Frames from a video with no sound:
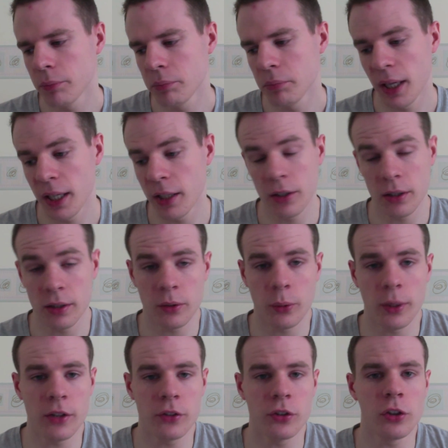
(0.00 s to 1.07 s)
in
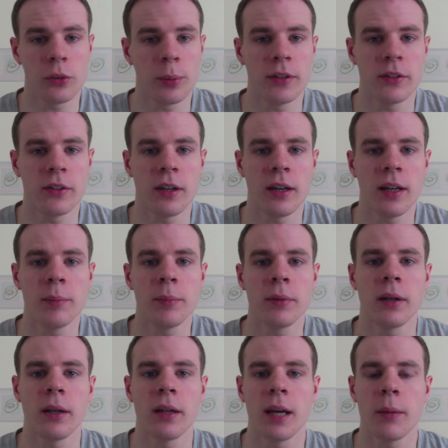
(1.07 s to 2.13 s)
quite a short space of time,
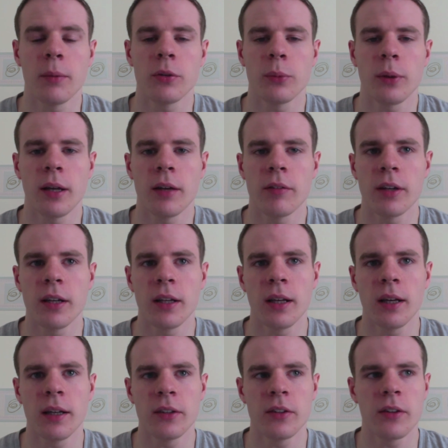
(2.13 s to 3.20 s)
and that was when I
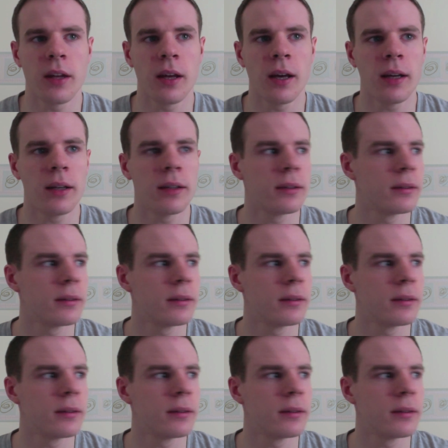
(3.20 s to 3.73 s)
realised that